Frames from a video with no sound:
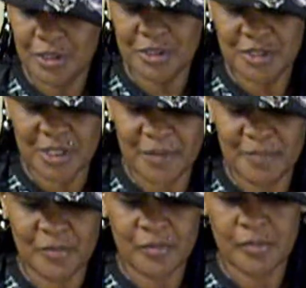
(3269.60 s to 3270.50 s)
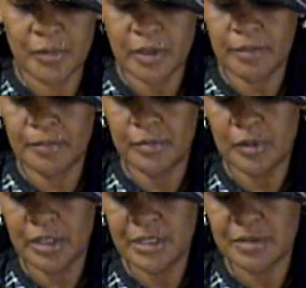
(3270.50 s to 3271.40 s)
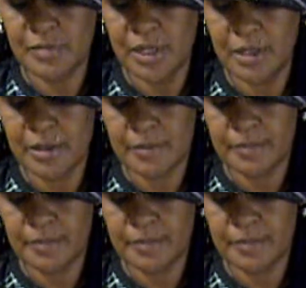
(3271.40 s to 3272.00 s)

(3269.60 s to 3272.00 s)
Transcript: to these yet, but let's make